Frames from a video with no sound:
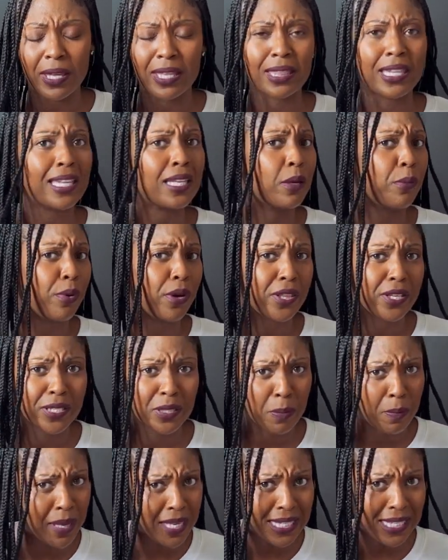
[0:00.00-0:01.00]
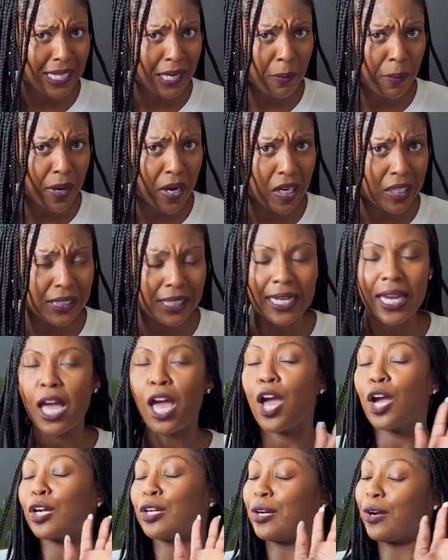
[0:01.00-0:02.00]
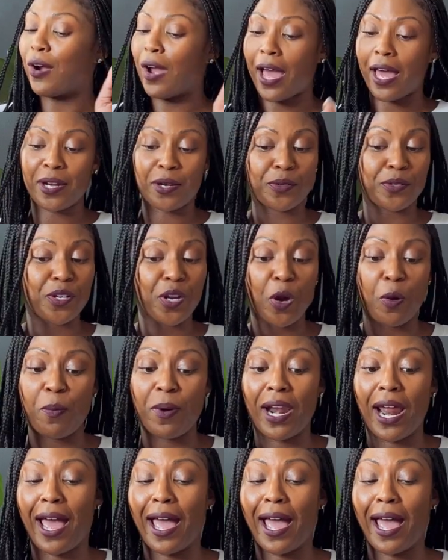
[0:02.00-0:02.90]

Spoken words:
And then the brother is missing apparently. God, I don't know, but